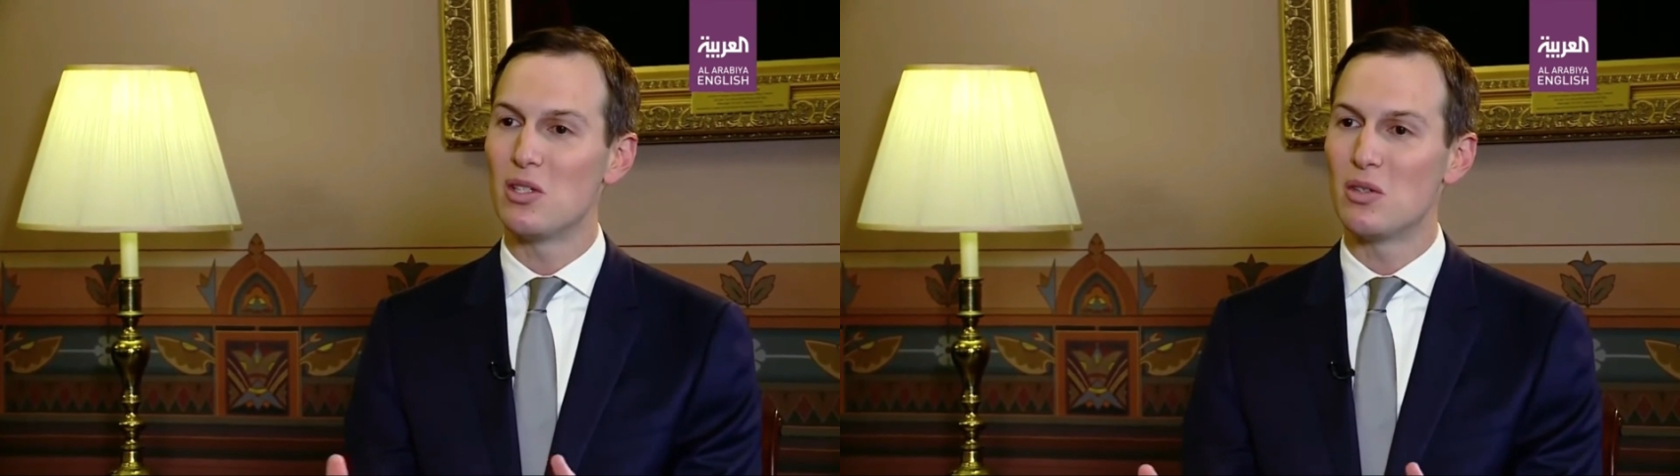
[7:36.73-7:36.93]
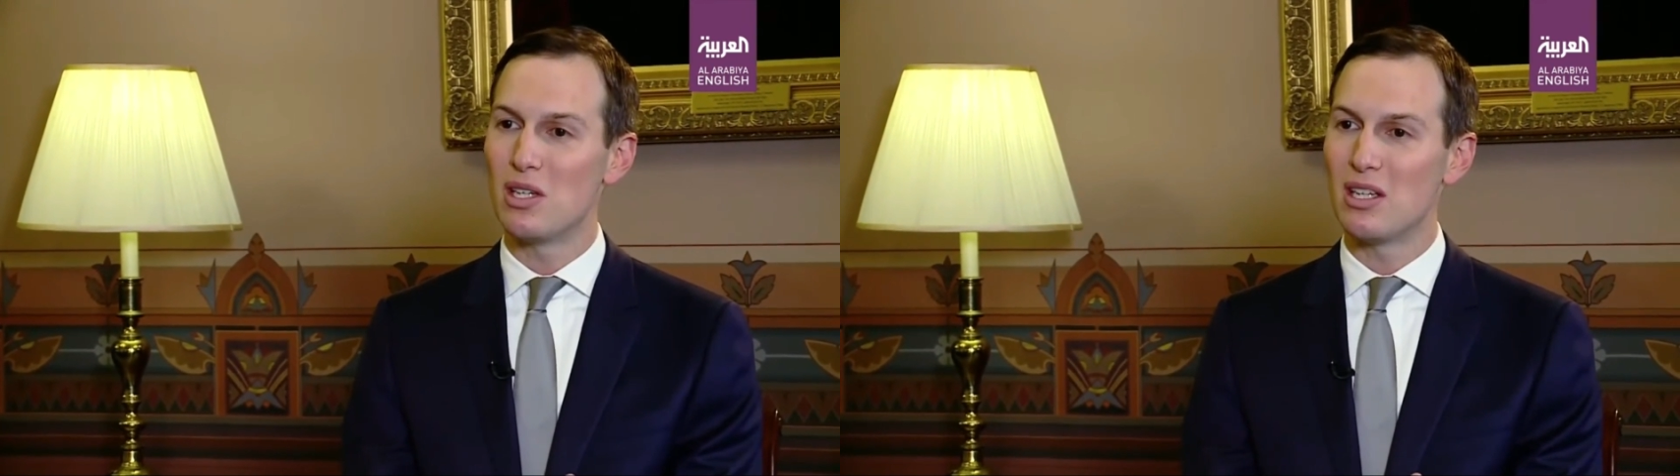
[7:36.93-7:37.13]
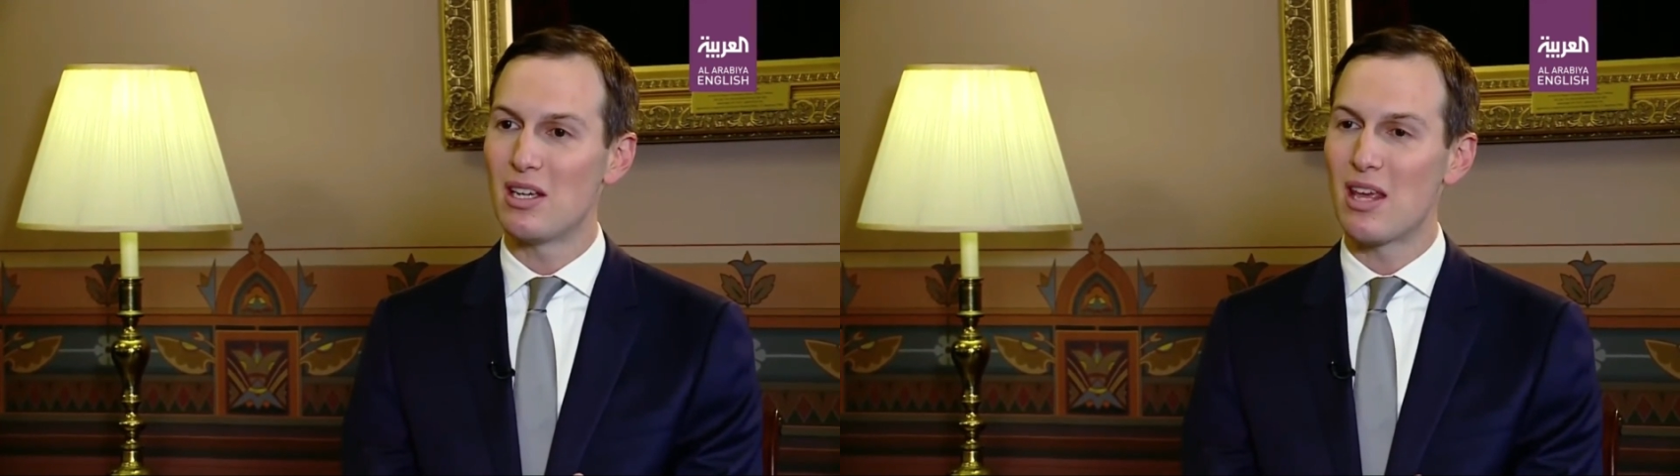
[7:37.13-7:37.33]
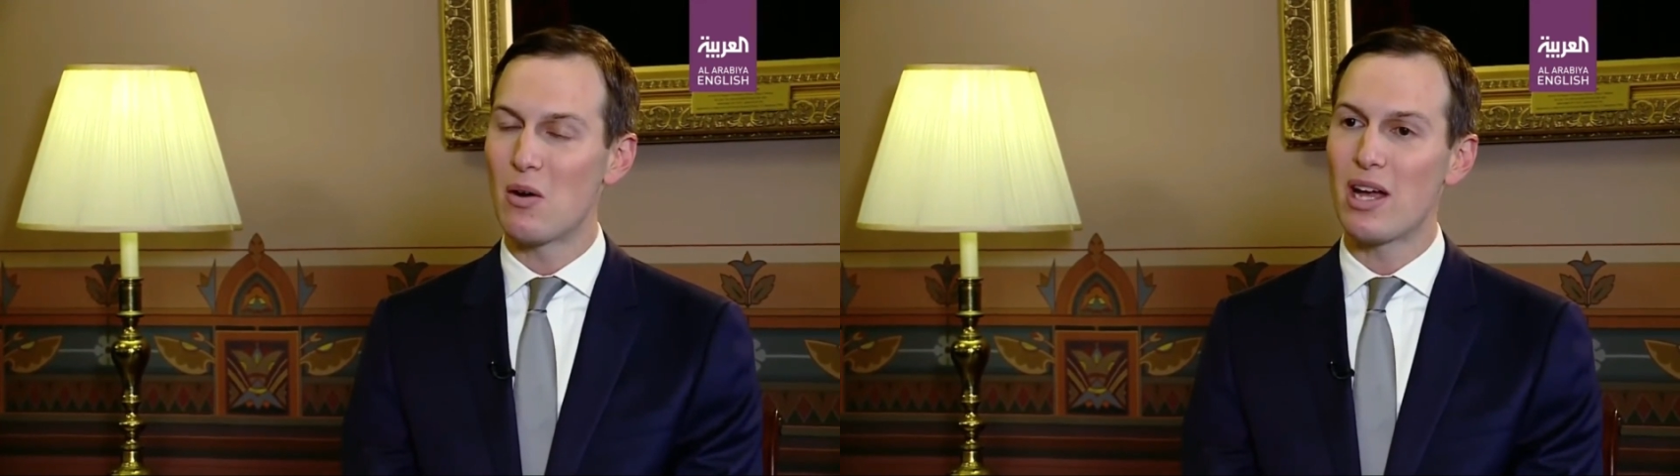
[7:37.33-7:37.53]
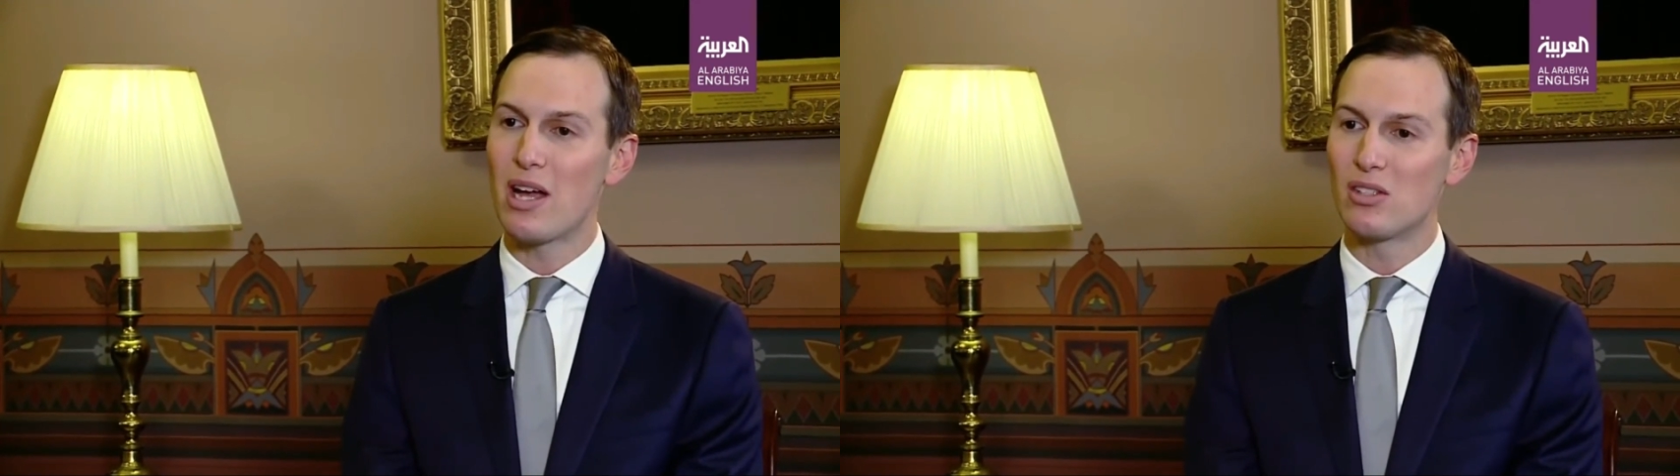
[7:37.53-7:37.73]
do it in that
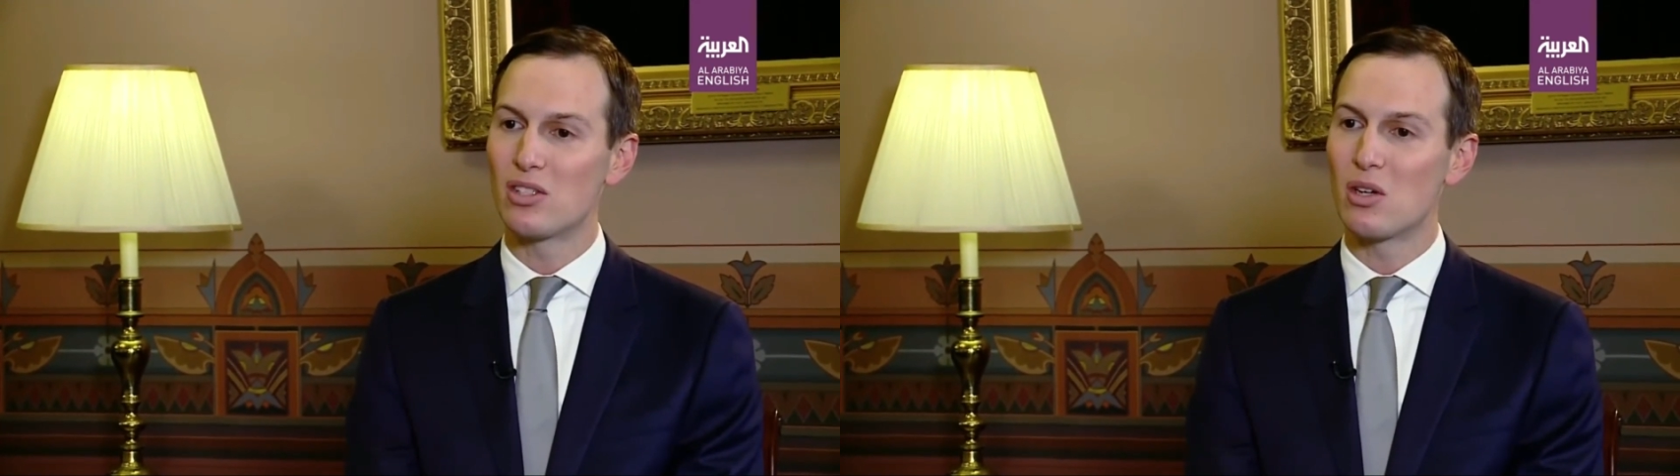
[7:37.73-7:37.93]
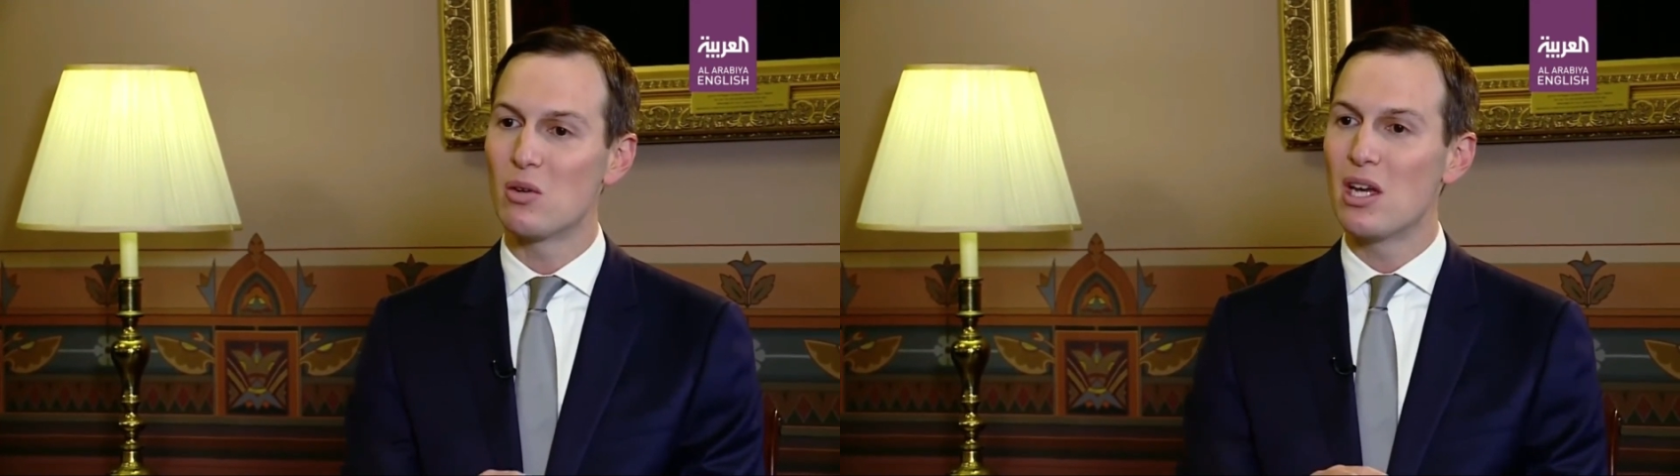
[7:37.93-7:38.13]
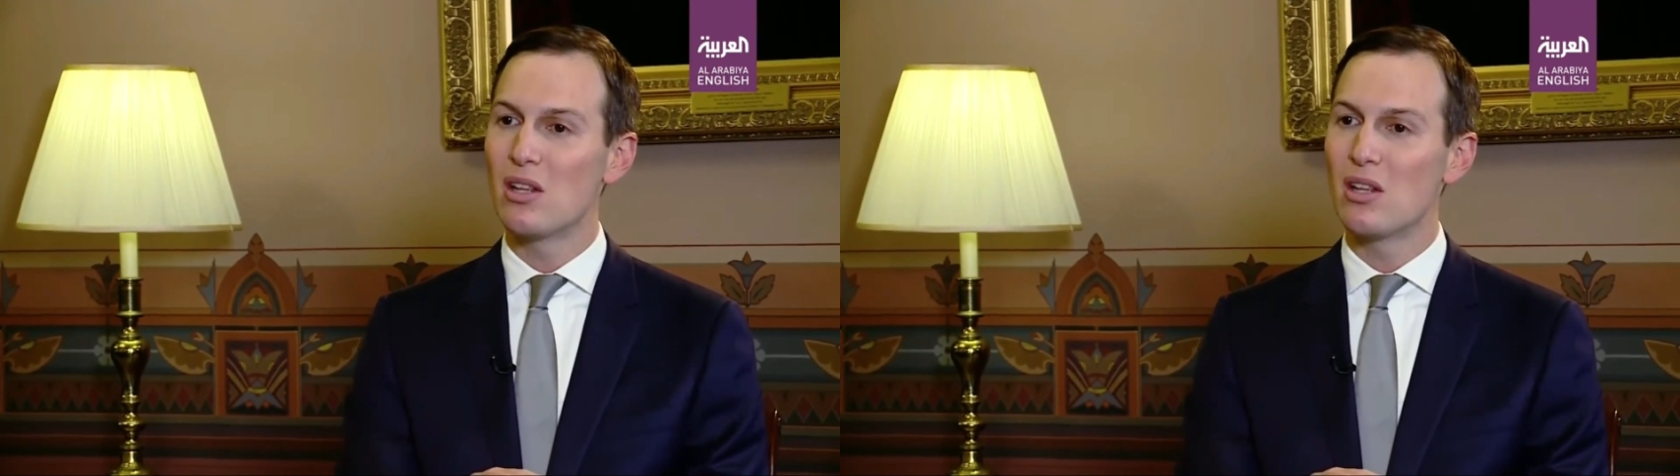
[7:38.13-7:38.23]
way. And so